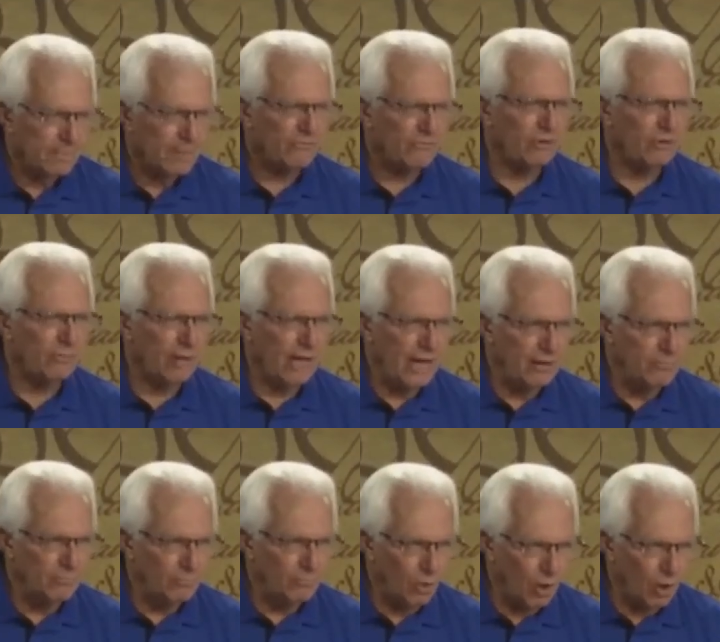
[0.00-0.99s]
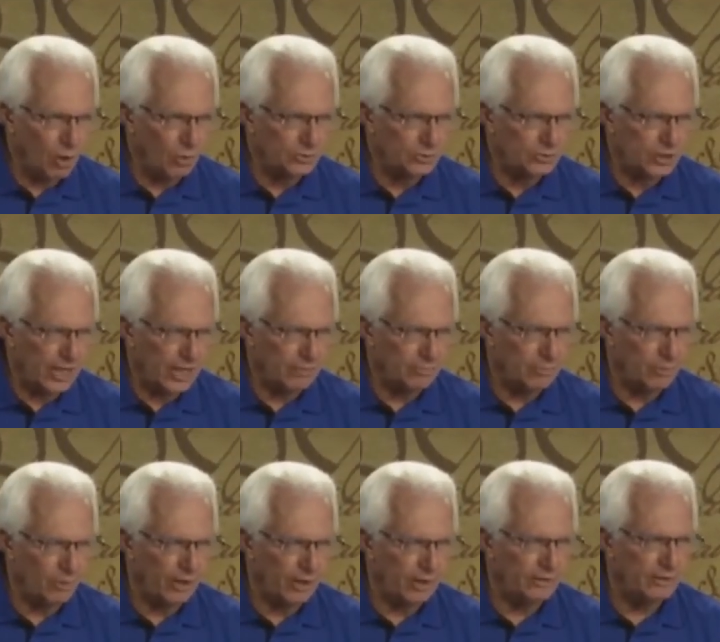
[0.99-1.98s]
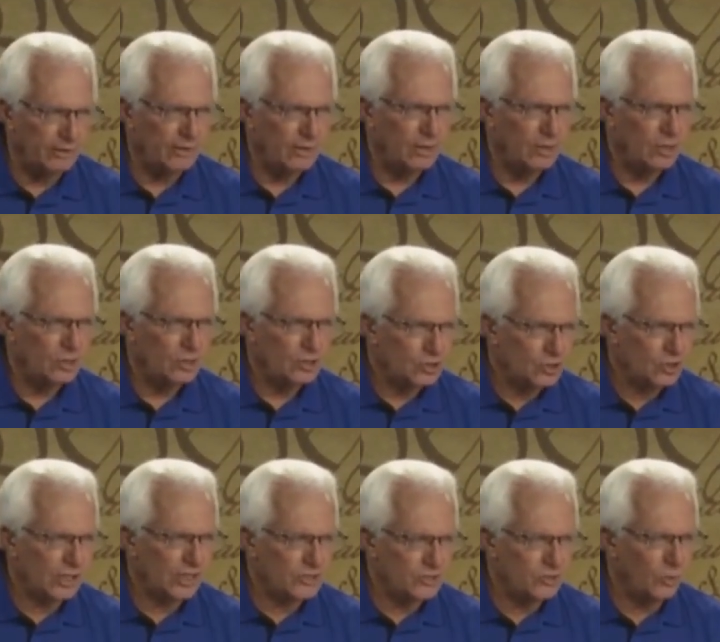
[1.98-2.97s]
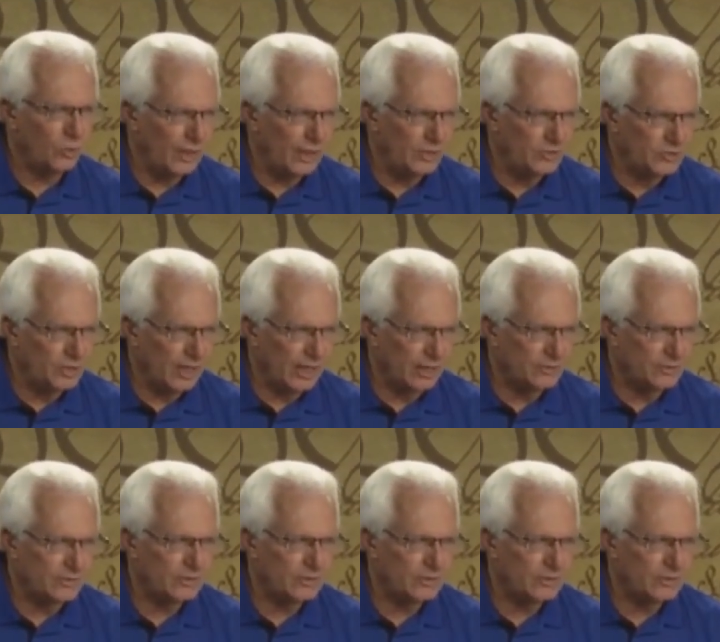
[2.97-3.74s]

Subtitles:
From a moral standpoint, 626